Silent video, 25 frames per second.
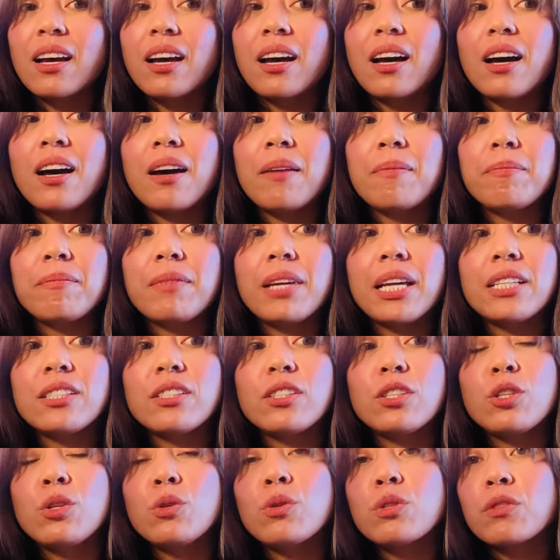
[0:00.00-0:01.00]

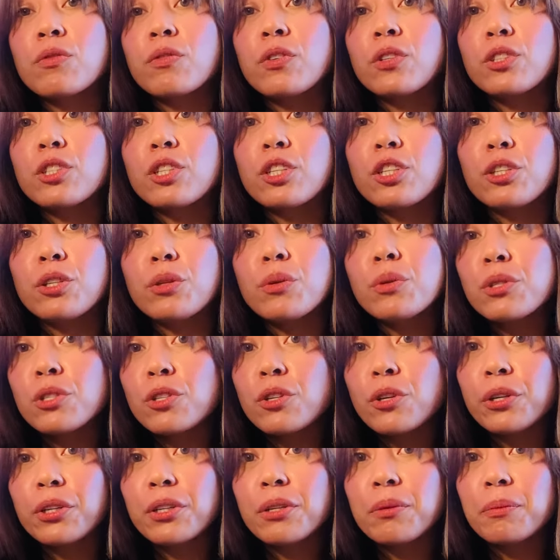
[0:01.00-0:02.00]
It's useful to use
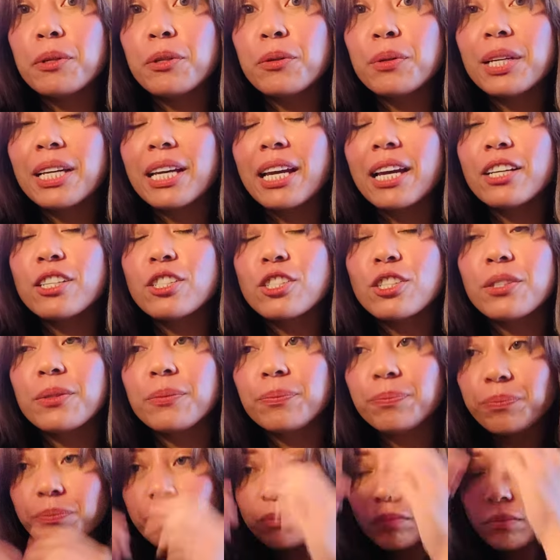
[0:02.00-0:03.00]
your
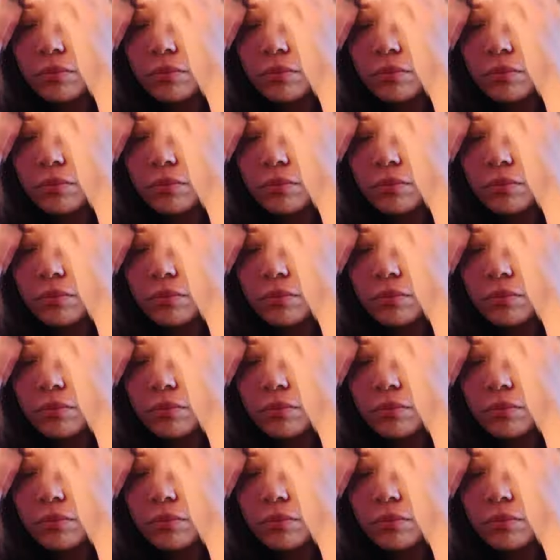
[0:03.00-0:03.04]
communication.